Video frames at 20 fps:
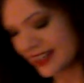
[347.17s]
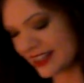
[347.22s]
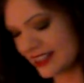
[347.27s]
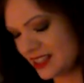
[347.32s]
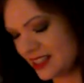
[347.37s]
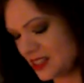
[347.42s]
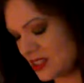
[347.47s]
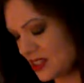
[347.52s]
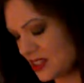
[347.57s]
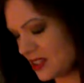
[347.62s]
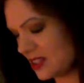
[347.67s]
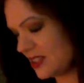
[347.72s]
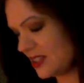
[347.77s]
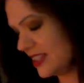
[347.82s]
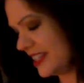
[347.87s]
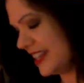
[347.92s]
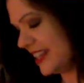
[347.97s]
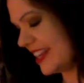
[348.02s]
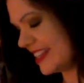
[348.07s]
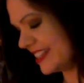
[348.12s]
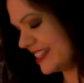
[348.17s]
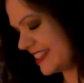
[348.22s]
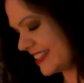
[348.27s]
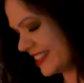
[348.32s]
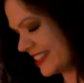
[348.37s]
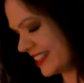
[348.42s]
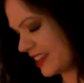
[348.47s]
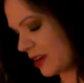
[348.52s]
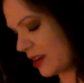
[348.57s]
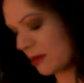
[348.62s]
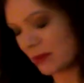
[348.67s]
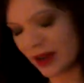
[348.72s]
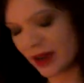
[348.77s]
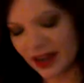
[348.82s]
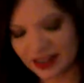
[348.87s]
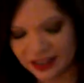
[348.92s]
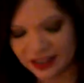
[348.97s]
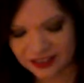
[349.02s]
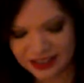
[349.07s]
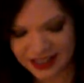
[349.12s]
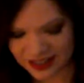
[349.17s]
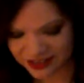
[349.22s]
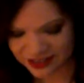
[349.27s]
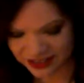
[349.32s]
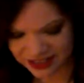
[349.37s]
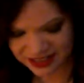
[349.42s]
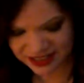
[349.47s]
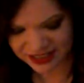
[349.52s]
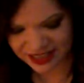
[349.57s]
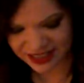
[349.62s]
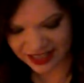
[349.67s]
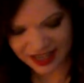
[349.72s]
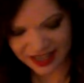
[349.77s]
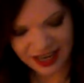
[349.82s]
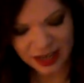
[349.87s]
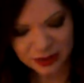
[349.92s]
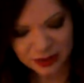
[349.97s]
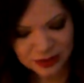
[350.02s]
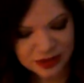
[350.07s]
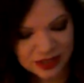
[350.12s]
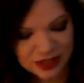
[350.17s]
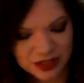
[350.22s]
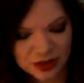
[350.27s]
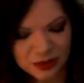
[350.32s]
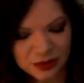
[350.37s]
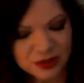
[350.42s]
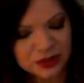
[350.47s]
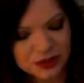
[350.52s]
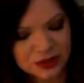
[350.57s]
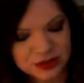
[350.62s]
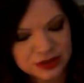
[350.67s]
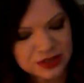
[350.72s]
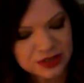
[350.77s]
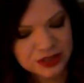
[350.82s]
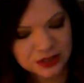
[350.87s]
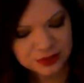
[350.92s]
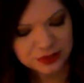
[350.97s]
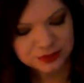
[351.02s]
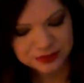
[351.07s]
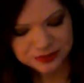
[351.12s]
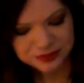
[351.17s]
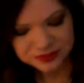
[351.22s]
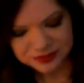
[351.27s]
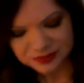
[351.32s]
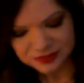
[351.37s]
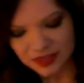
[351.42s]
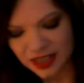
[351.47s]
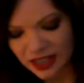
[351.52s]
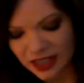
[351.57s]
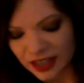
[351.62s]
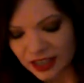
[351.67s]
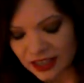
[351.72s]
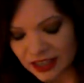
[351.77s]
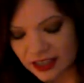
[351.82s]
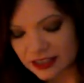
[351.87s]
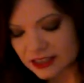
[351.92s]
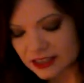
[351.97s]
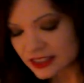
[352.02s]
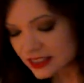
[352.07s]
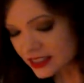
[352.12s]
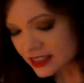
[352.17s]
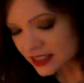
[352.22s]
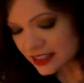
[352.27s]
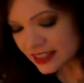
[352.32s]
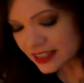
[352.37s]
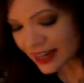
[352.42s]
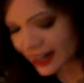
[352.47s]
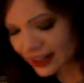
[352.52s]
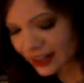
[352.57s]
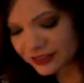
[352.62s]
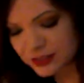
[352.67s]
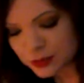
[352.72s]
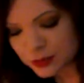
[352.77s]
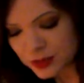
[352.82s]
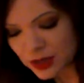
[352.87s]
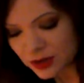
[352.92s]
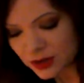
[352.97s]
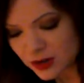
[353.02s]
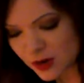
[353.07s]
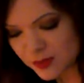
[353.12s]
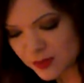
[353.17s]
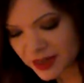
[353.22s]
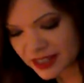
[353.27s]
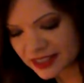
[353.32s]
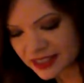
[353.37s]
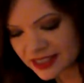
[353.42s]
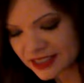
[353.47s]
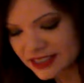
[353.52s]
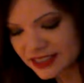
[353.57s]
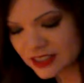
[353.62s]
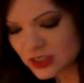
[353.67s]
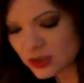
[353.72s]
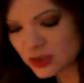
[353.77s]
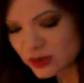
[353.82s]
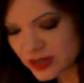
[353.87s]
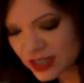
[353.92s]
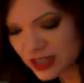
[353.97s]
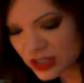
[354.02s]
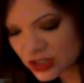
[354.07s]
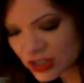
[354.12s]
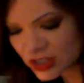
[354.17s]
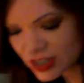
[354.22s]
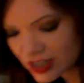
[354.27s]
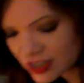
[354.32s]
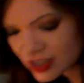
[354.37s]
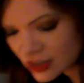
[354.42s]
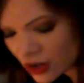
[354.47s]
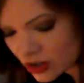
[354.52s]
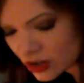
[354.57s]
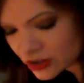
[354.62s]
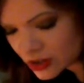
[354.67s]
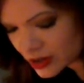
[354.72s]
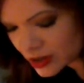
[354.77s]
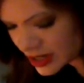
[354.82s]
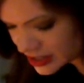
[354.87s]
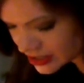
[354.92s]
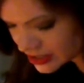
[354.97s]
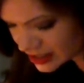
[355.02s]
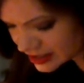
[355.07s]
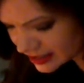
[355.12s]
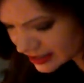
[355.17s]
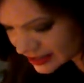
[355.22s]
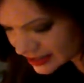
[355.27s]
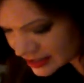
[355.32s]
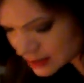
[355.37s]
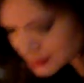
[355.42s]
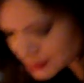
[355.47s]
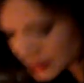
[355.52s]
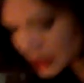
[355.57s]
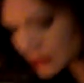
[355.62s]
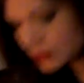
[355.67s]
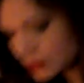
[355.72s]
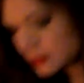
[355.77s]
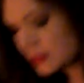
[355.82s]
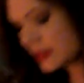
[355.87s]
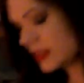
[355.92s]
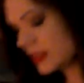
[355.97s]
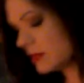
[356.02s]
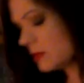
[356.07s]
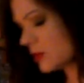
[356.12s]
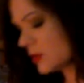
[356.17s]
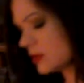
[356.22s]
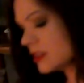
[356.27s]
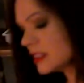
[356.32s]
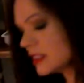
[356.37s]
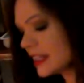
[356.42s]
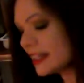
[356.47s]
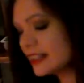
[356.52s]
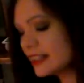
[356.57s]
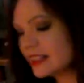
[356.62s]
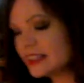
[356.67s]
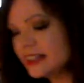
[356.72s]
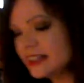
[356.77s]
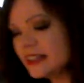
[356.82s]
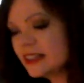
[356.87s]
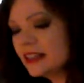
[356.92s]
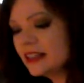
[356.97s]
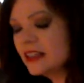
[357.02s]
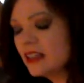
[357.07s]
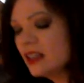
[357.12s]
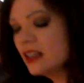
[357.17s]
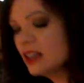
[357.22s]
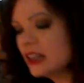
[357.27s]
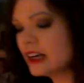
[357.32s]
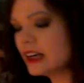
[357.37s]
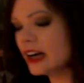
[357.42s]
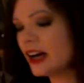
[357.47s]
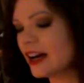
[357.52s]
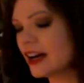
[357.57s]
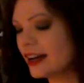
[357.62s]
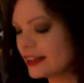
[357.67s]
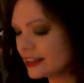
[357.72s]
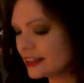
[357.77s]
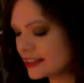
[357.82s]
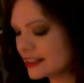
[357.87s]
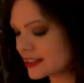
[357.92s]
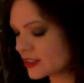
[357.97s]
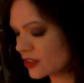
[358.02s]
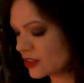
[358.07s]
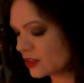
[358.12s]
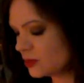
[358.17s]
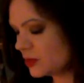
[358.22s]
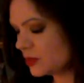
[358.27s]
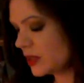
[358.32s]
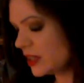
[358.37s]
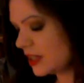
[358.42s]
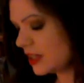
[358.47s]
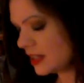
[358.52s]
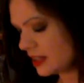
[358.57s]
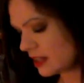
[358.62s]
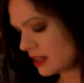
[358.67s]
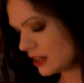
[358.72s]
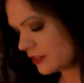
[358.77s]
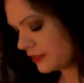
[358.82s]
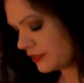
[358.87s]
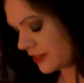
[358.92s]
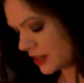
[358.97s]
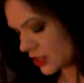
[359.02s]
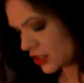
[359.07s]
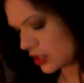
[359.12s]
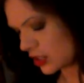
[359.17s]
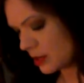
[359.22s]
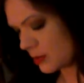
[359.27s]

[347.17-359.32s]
to do, is to come back around and say, I really don't want to lose you. This doesn't have to be a romantic situation, although I think that's probably the most likely. This could be a friendship